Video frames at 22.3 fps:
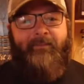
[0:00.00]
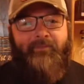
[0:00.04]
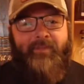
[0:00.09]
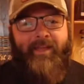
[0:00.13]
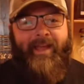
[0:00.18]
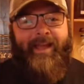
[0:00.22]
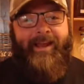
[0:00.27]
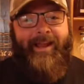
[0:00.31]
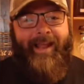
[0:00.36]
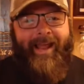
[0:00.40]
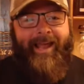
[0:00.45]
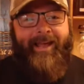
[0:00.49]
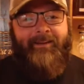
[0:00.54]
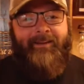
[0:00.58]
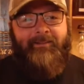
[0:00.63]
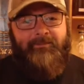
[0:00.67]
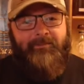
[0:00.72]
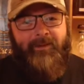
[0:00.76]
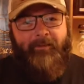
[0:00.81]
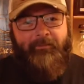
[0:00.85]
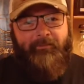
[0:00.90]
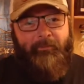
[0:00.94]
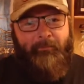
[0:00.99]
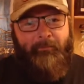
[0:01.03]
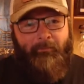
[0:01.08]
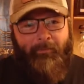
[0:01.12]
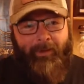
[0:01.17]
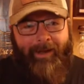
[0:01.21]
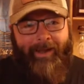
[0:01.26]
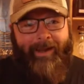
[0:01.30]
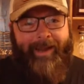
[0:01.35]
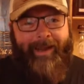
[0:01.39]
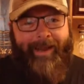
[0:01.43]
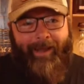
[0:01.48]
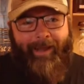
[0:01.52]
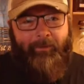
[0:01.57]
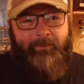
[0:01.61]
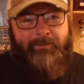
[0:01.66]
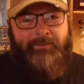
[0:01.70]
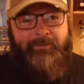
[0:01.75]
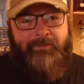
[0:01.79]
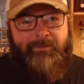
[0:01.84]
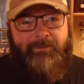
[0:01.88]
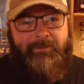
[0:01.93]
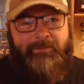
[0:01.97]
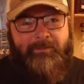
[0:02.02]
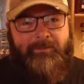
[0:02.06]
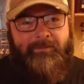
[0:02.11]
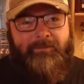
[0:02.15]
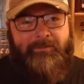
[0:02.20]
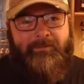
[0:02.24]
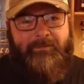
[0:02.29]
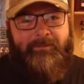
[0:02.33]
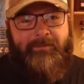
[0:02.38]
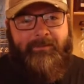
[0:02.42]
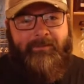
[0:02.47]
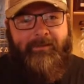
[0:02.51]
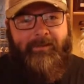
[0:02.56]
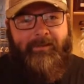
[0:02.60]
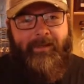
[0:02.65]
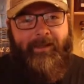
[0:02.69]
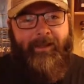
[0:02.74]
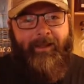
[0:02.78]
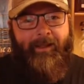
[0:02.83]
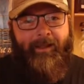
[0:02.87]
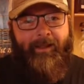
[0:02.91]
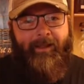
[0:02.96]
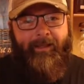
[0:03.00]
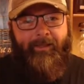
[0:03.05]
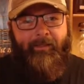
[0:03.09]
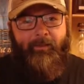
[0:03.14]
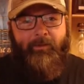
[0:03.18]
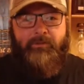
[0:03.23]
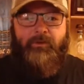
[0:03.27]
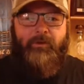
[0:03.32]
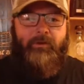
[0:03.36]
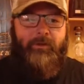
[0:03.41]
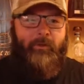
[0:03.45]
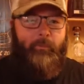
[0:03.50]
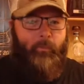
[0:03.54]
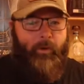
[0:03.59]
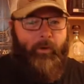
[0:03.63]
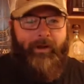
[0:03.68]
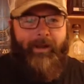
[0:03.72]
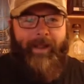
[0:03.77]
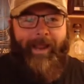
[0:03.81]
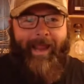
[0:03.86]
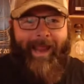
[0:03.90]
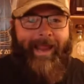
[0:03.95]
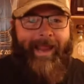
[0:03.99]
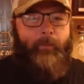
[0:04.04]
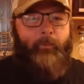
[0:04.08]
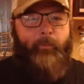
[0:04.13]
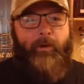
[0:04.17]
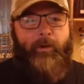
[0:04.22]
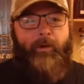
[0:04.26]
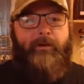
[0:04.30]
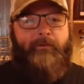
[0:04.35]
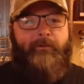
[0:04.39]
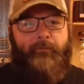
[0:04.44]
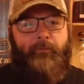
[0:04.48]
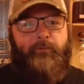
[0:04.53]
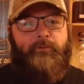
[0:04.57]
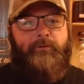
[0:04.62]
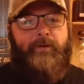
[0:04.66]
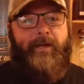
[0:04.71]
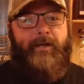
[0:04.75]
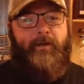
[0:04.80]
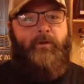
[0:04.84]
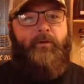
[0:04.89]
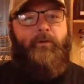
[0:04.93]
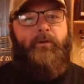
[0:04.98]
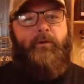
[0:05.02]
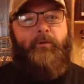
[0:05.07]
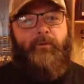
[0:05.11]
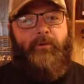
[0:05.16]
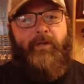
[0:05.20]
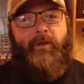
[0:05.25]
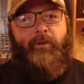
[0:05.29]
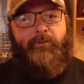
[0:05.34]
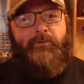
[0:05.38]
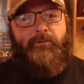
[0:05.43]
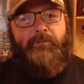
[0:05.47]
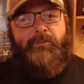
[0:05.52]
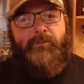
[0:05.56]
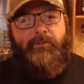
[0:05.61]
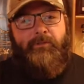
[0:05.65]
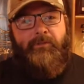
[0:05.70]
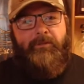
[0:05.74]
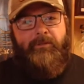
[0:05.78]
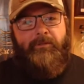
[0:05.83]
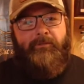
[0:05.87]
that hat left my house, there's only one hat wearing full I know it would go to.